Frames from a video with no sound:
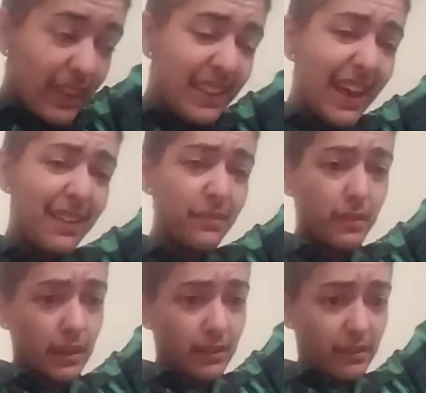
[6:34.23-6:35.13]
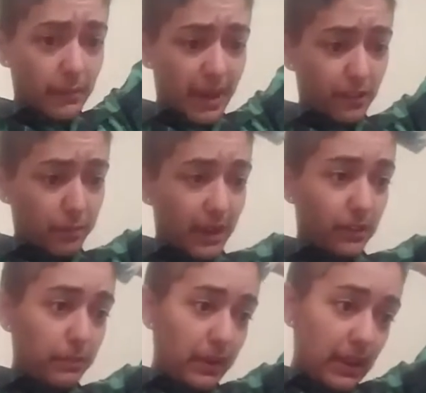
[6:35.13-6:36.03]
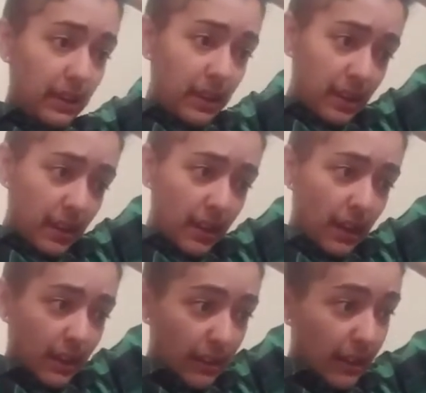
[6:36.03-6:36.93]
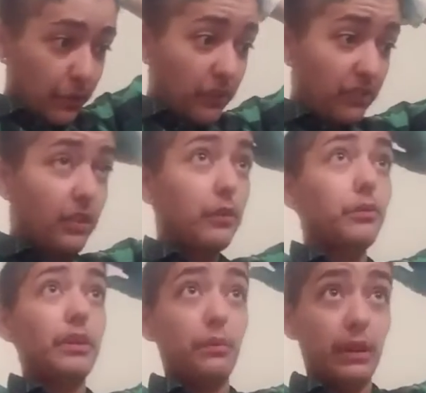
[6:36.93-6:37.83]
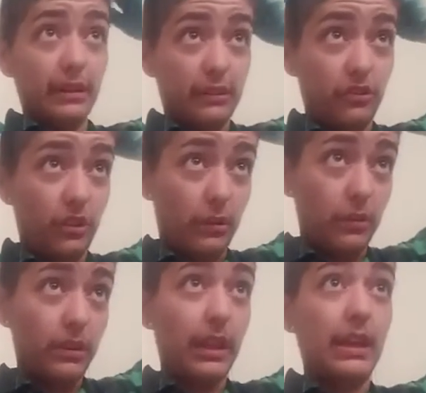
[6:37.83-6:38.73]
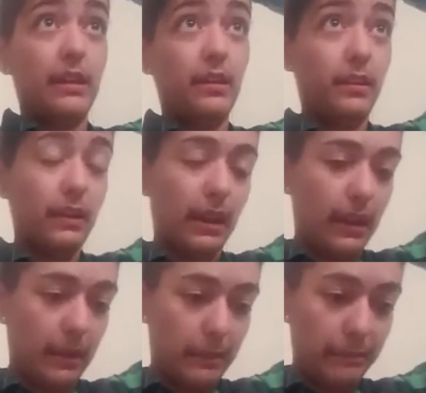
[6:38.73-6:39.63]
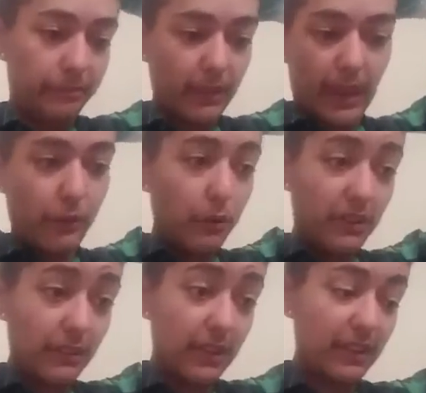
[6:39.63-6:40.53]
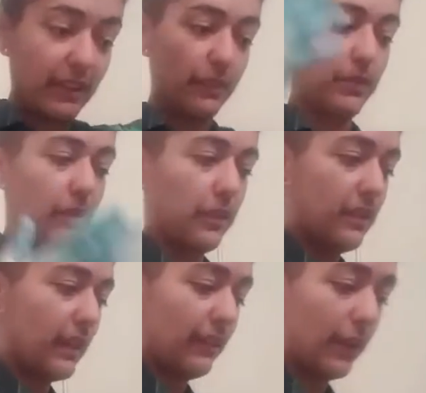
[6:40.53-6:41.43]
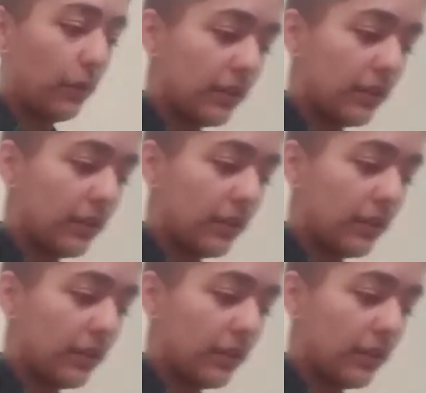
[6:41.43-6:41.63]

Yeah, in some aspects, but it was still a really well done show. Like, I've always loved detective series. I like